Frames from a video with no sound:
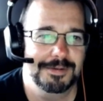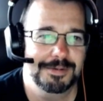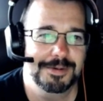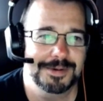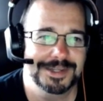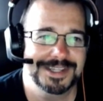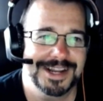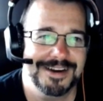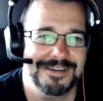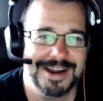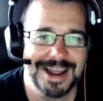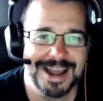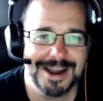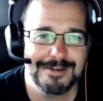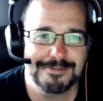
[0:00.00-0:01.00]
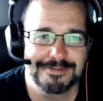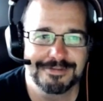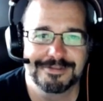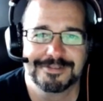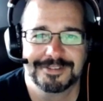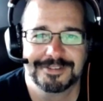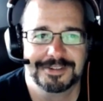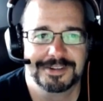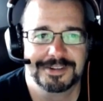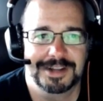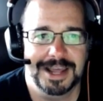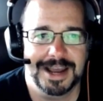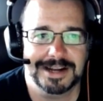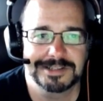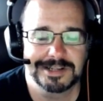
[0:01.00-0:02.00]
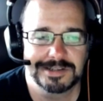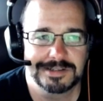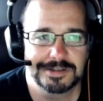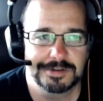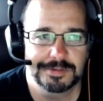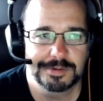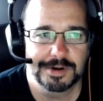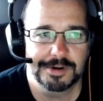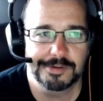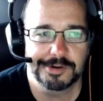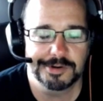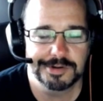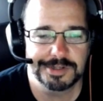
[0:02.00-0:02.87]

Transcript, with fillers: well, now I have access to all so, your stuff.